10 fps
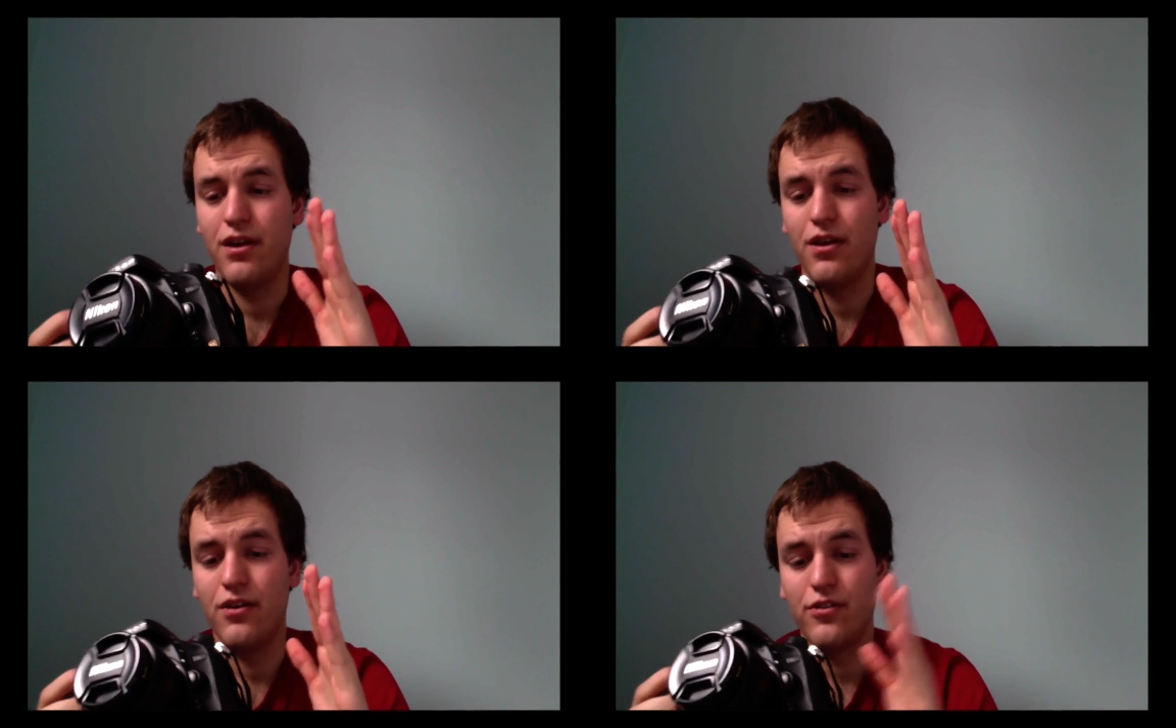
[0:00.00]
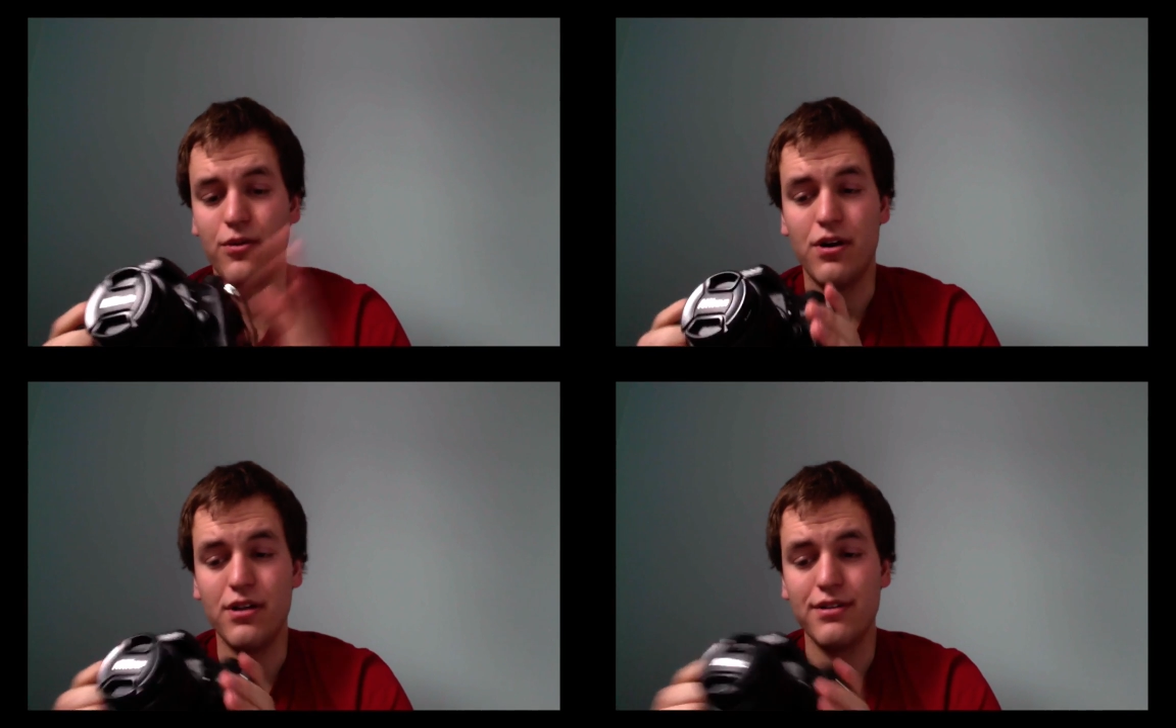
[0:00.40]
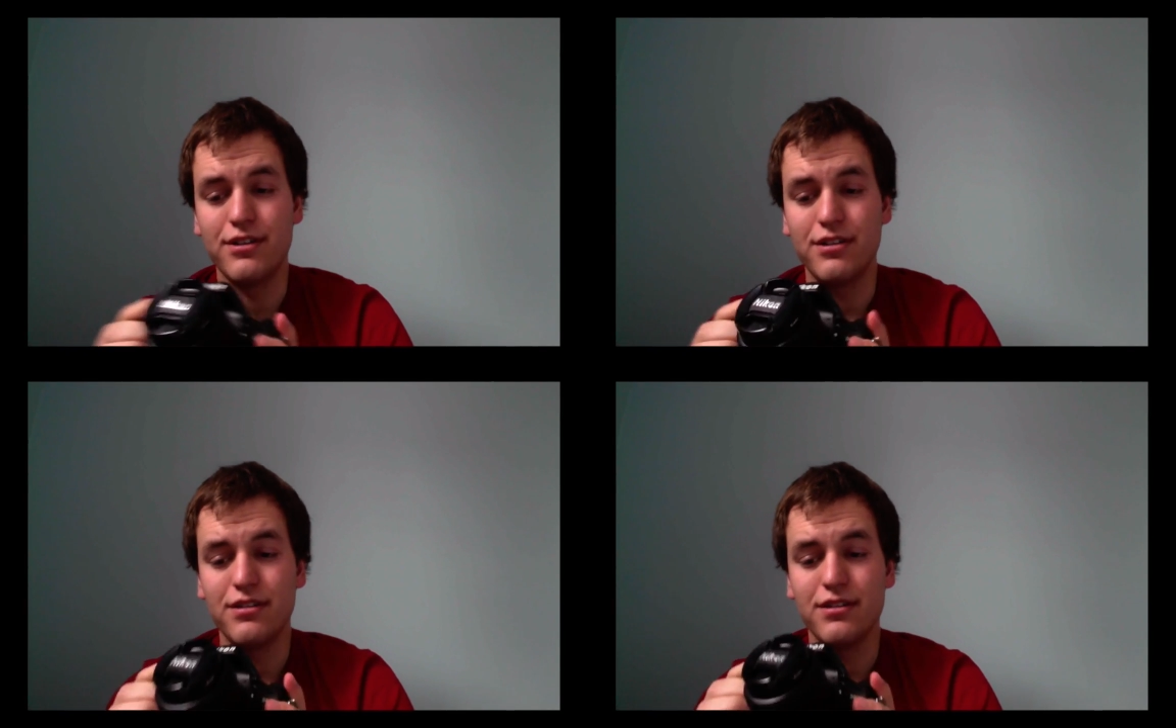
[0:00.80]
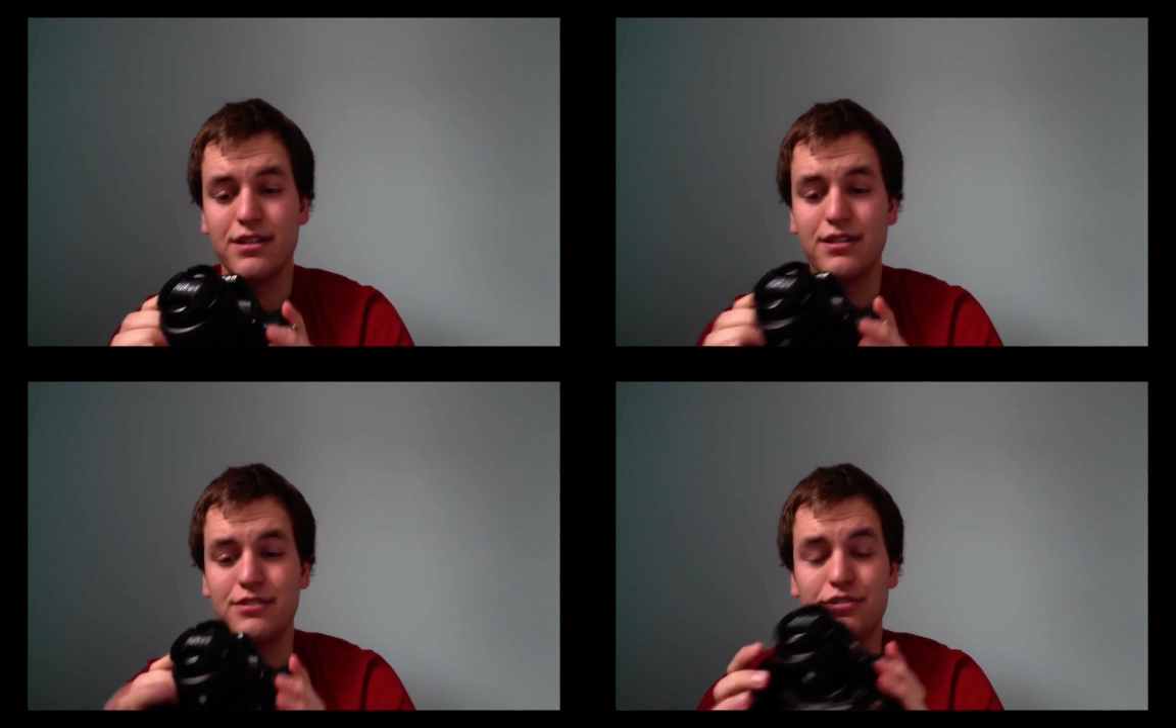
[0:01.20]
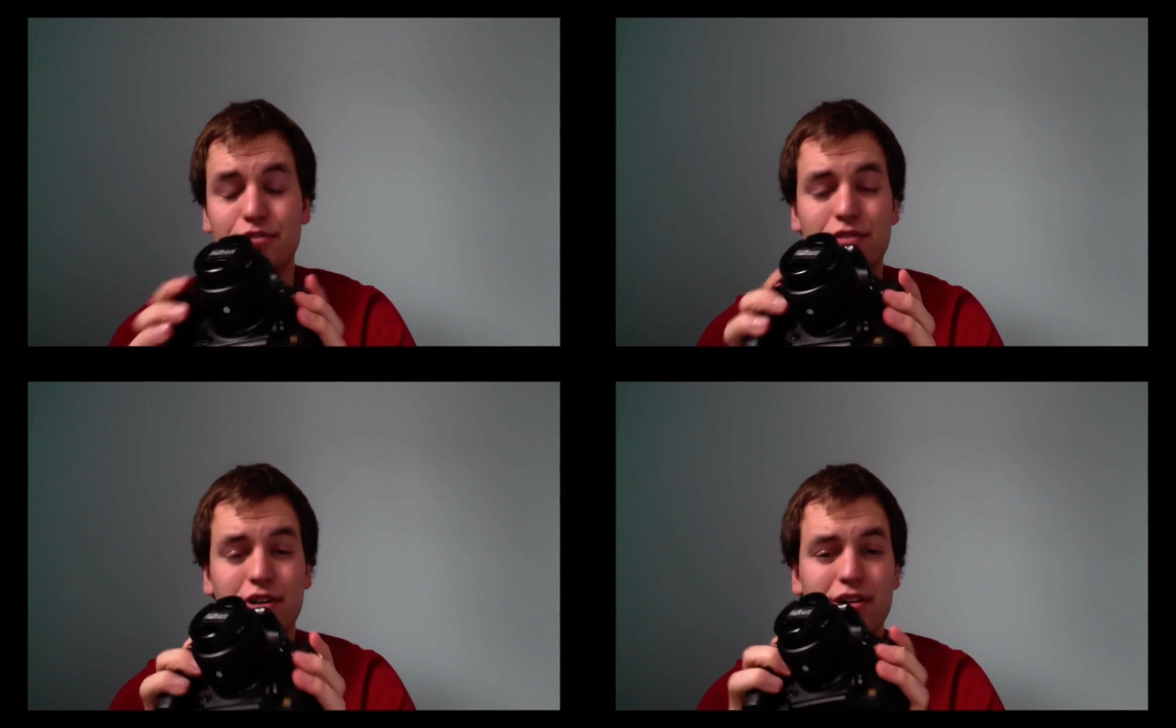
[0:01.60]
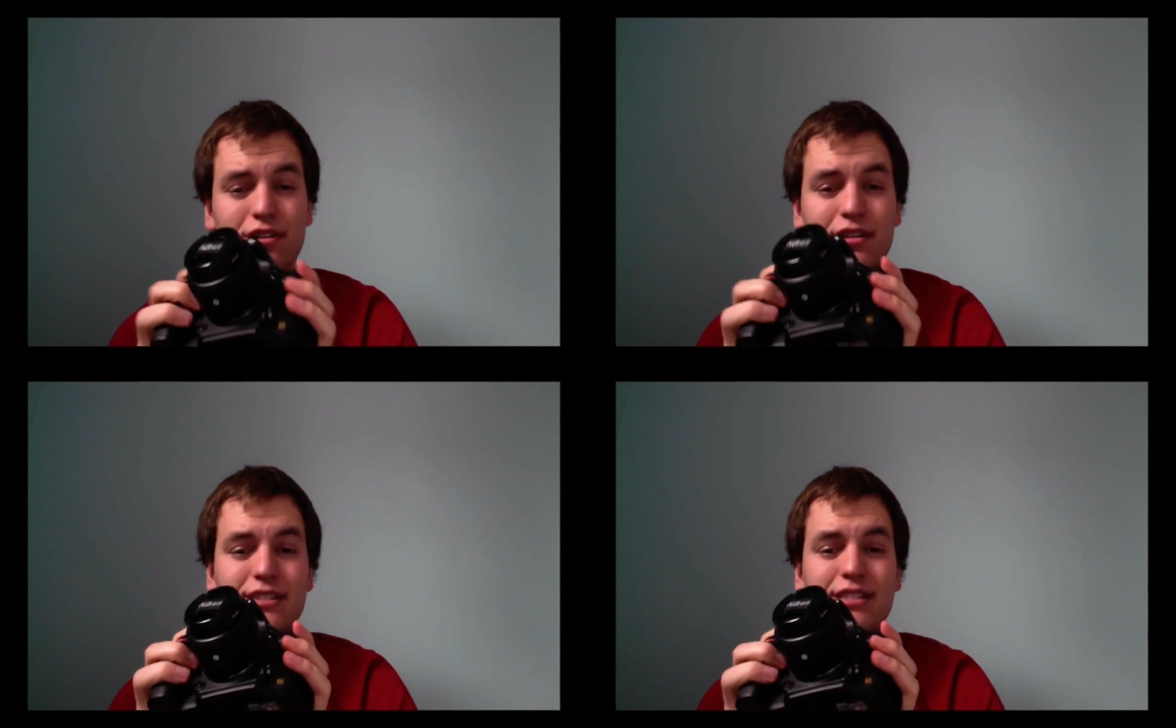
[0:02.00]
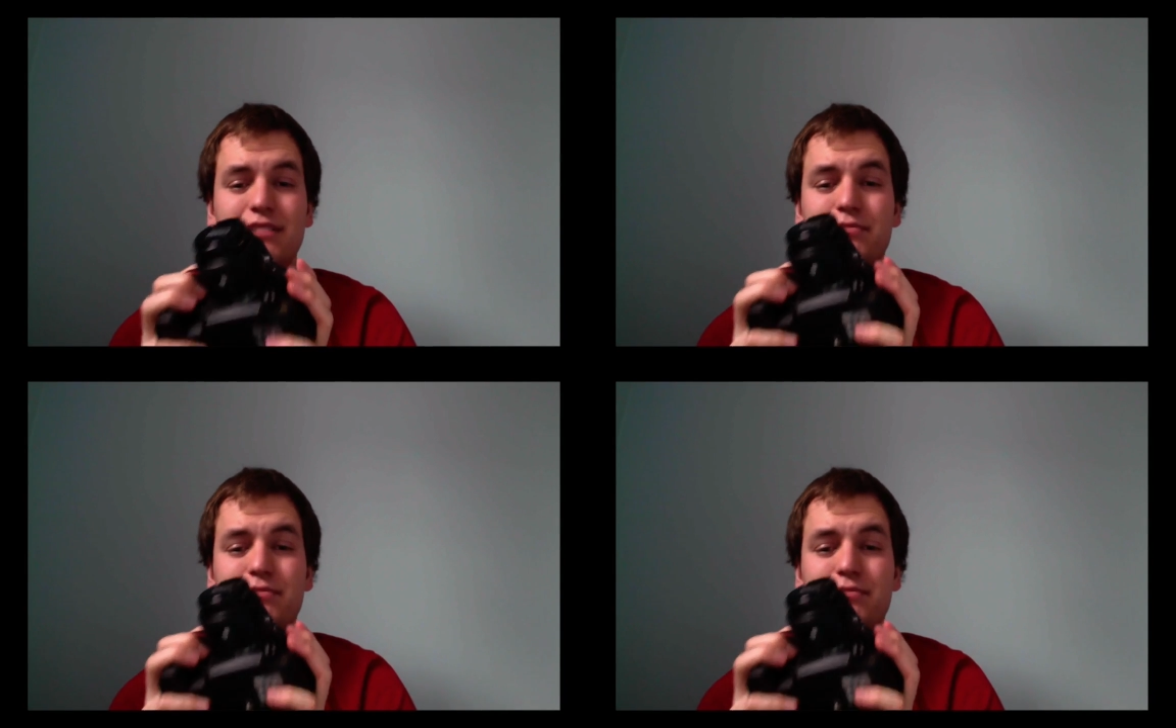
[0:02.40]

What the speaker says: So all in all, so far this has